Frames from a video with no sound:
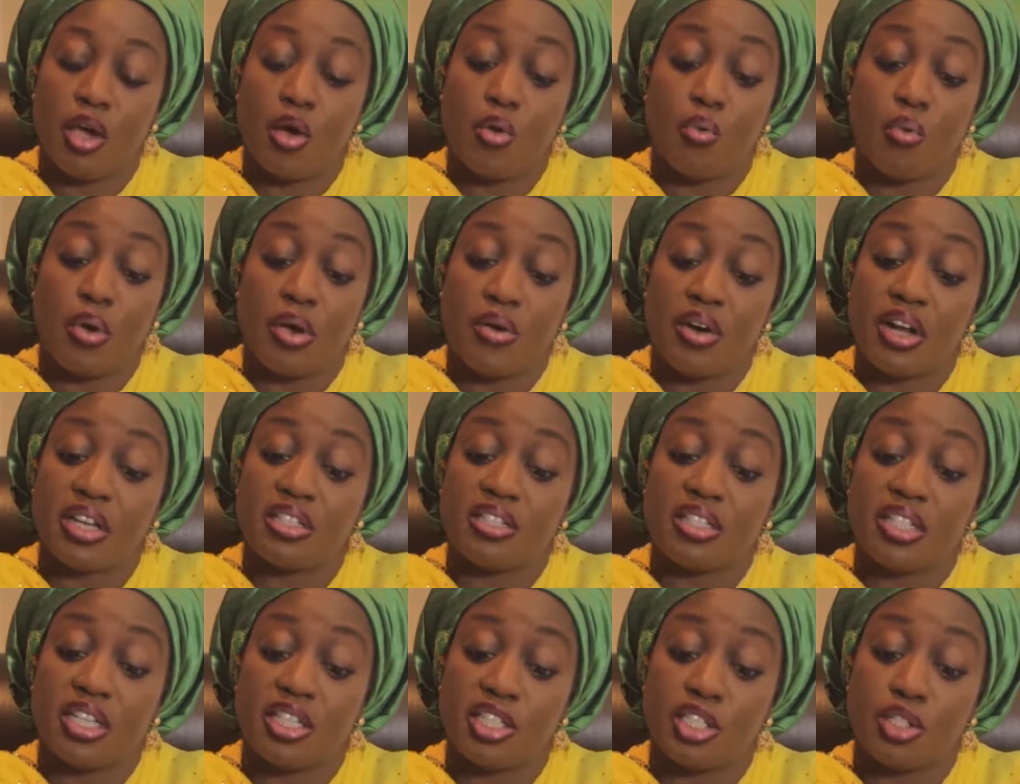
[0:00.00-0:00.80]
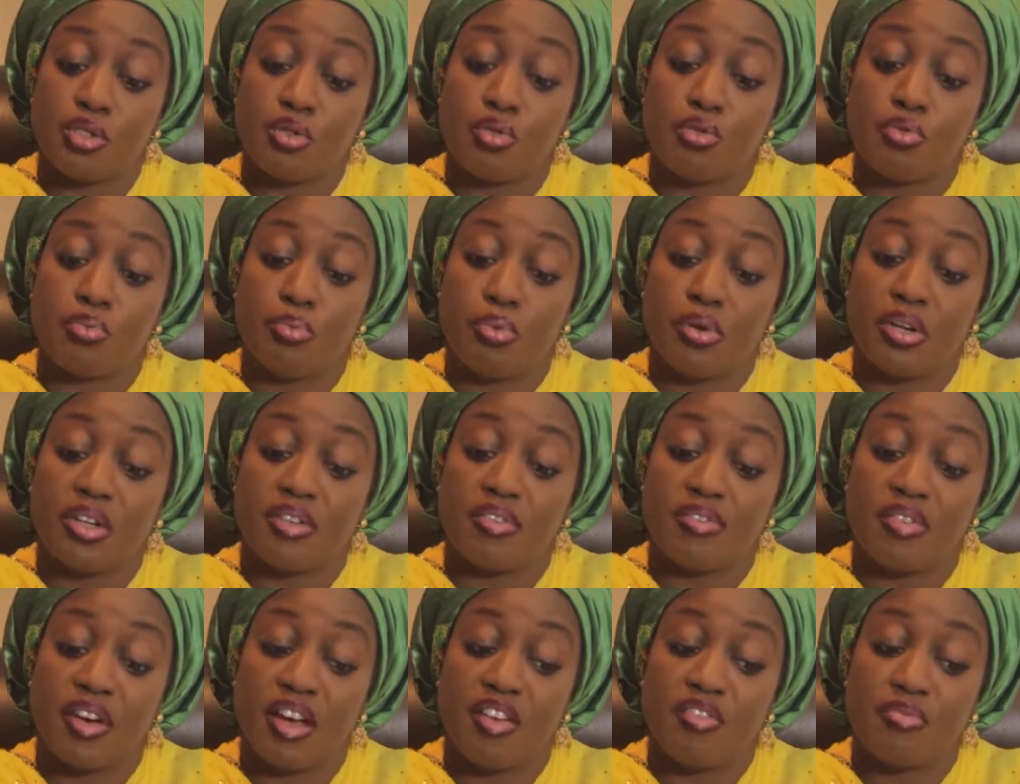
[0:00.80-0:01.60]
whereas
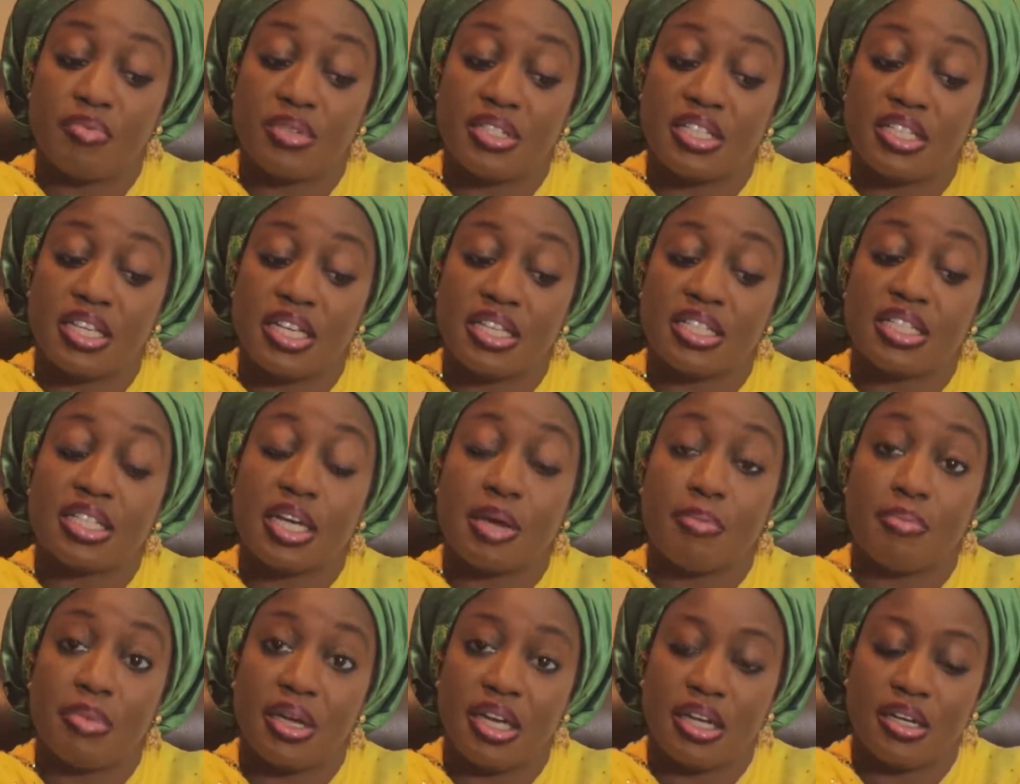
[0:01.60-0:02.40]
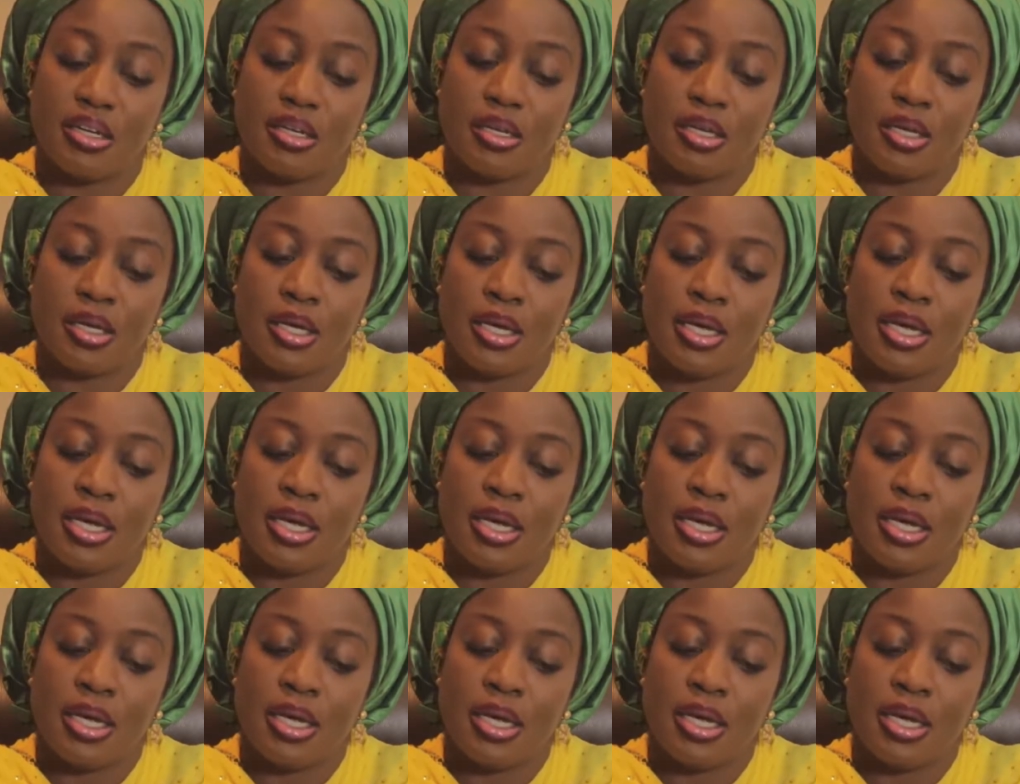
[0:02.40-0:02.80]
82.5% are men.